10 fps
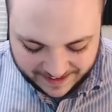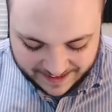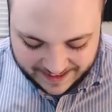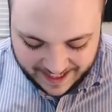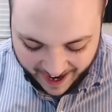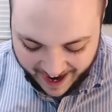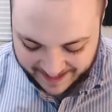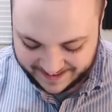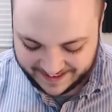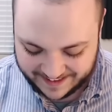
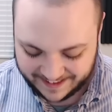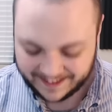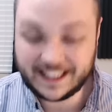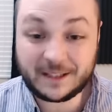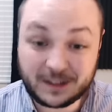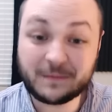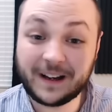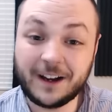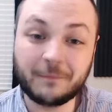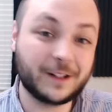Yes! This was my
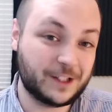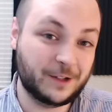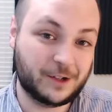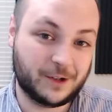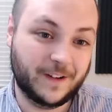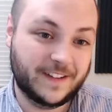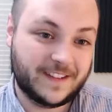number 2 choice.